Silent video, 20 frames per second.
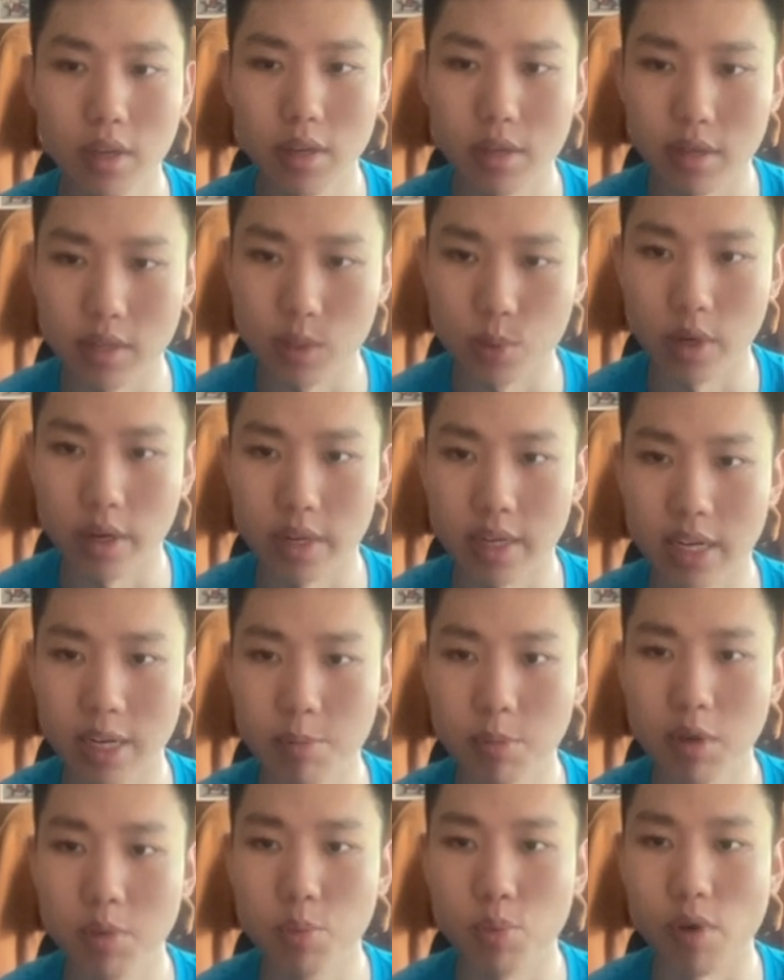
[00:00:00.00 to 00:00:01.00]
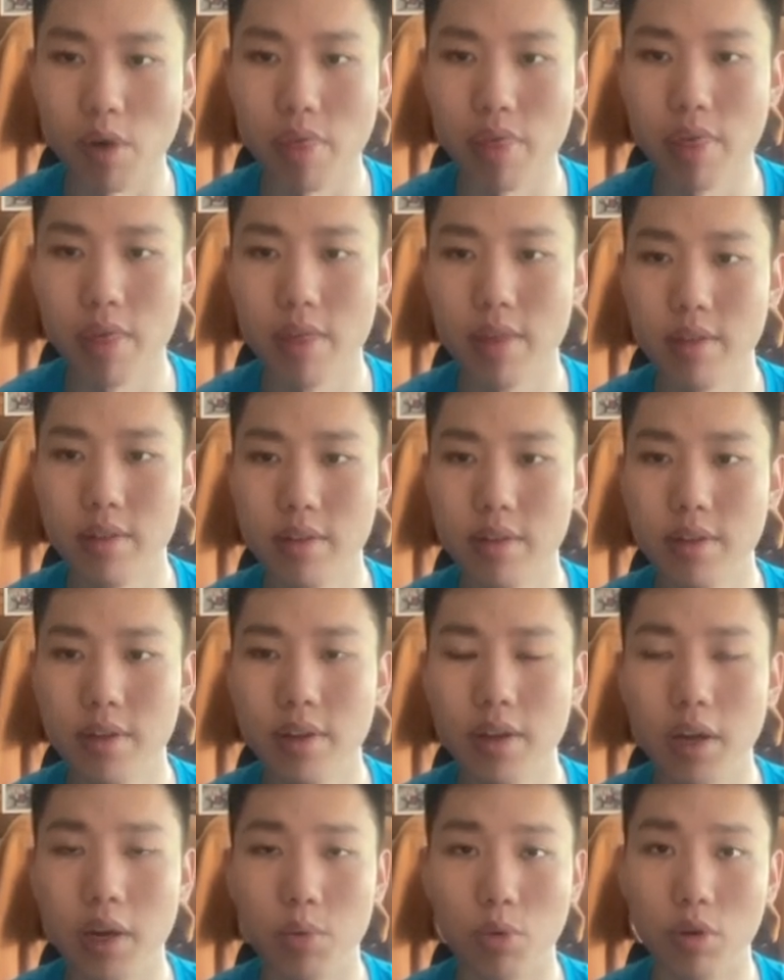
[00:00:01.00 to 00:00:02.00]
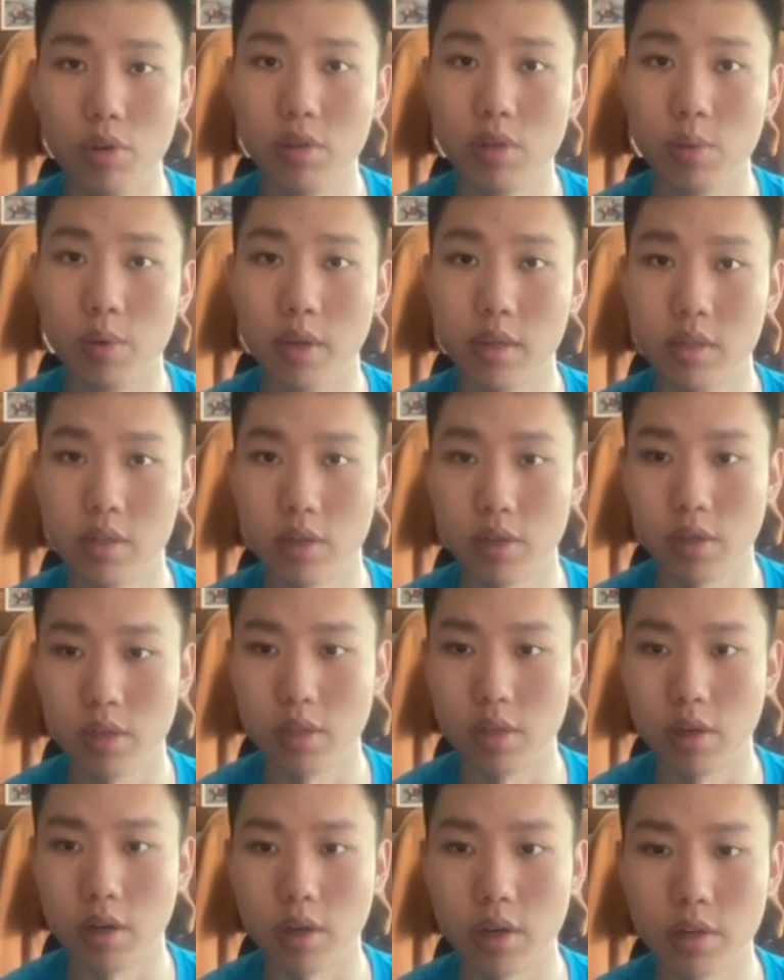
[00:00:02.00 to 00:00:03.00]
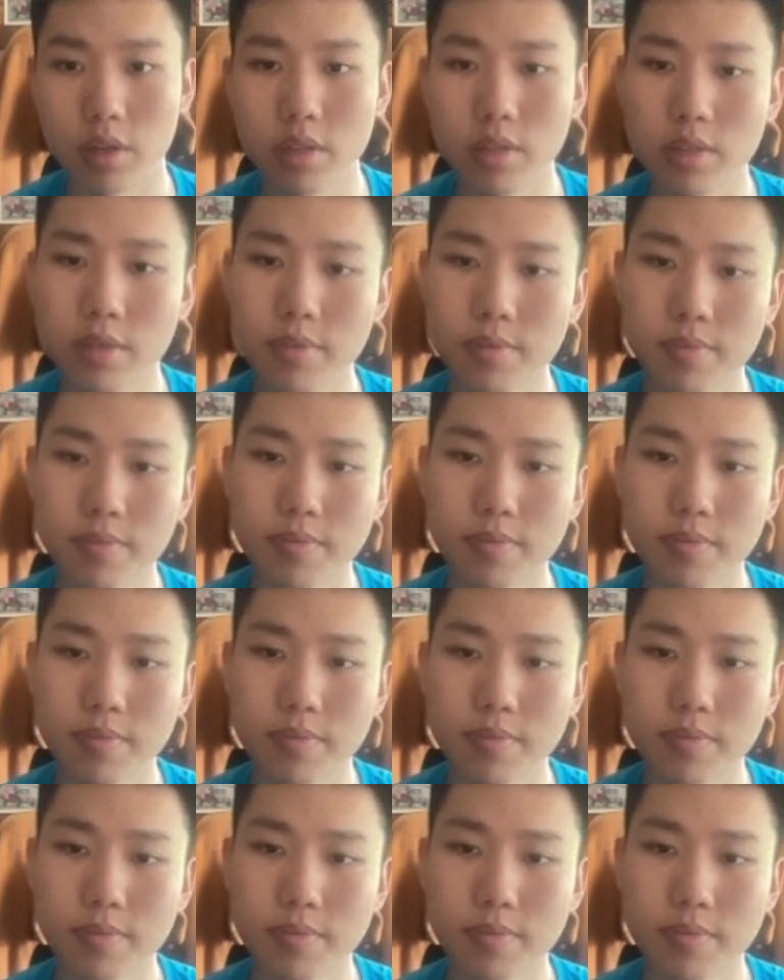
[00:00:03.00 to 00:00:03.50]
is what I came up with. A rotor with circular arcs.